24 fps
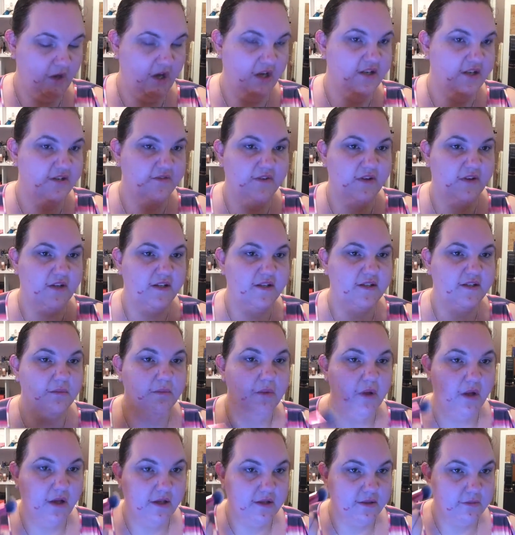I just find this
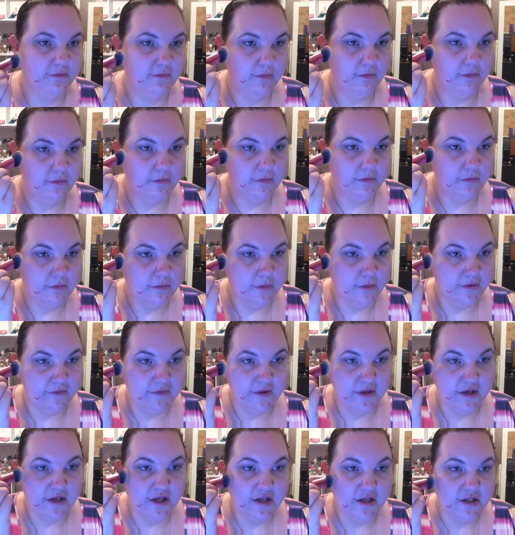applies my
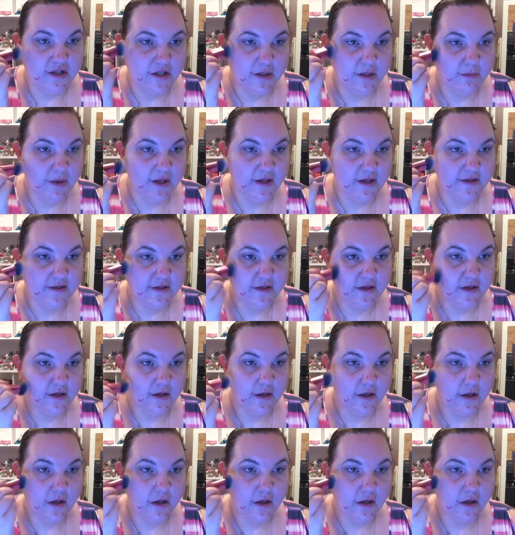foundation the best.